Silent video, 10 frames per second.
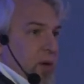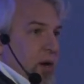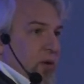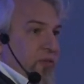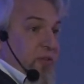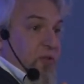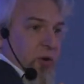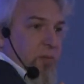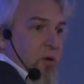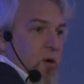kind of a
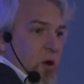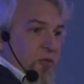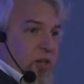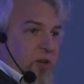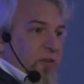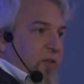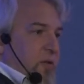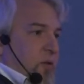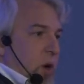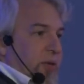stream of
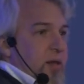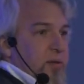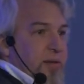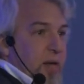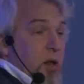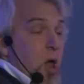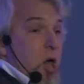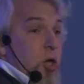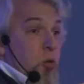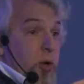activities around that, that you